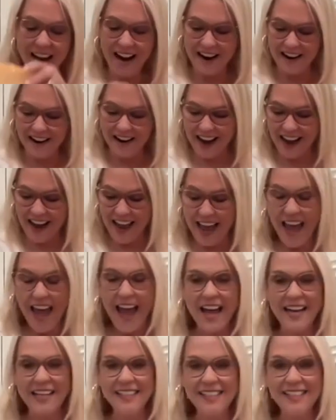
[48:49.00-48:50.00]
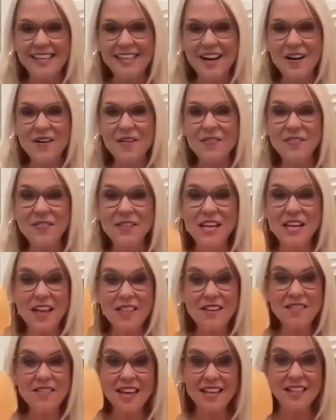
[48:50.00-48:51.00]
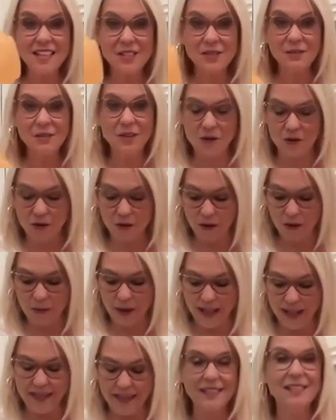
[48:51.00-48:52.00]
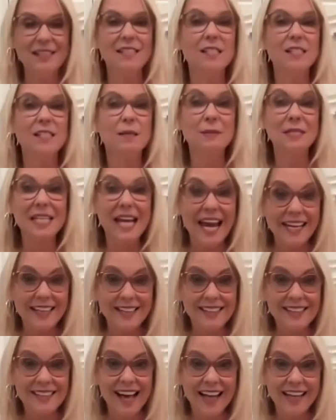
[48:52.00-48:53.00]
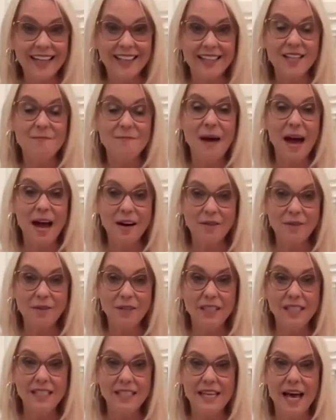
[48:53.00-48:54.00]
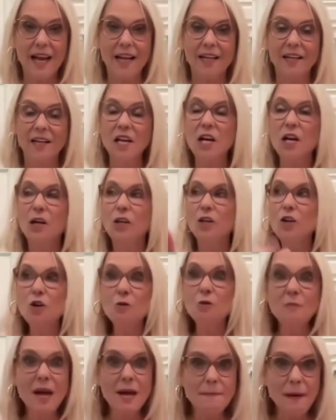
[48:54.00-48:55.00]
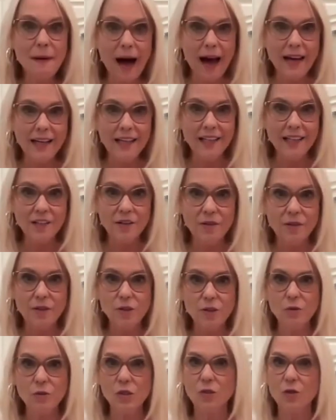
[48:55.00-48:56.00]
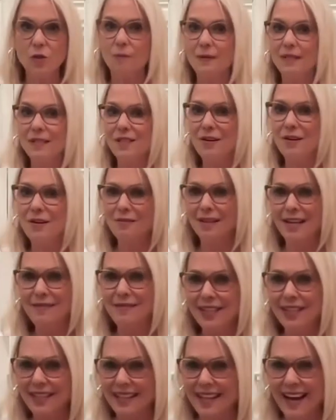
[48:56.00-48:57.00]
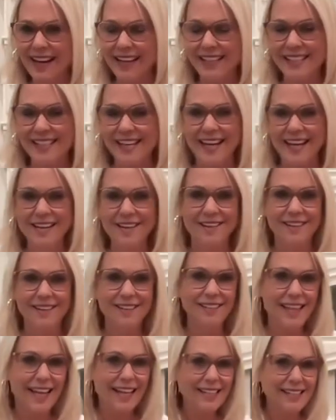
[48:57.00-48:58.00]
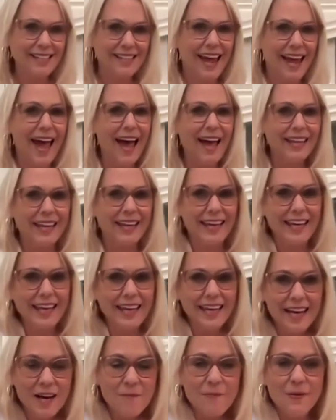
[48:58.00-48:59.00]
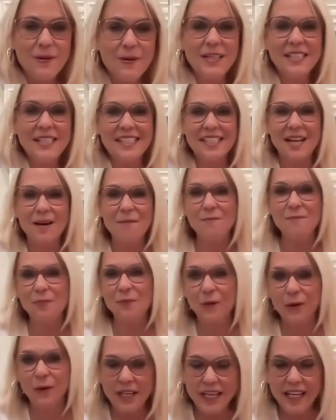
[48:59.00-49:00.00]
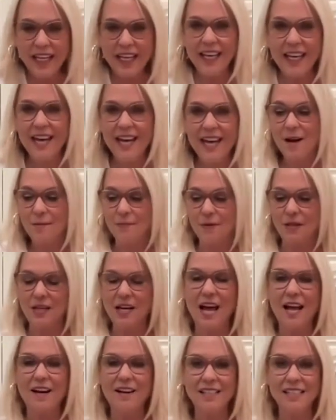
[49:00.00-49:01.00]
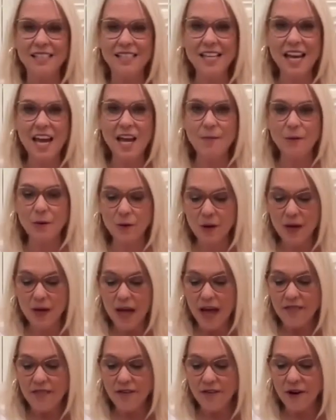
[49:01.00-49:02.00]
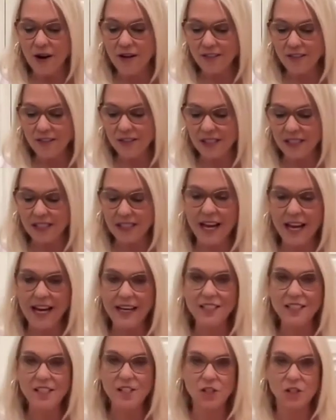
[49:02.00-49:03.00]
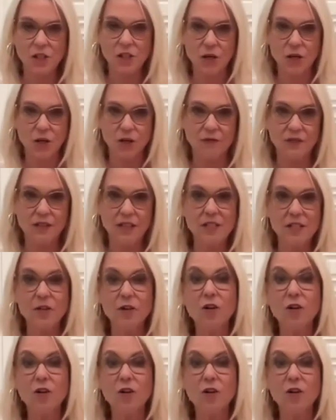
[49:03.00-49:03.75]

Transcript: all right? And so the other thing that's really cool about this is the potato salad, the macaroni salad. You may buy it at the grocery store, but don't leave it in that container. That's tacky. Put it in something pretty, put it out on the table, and they're also designed to serve. These are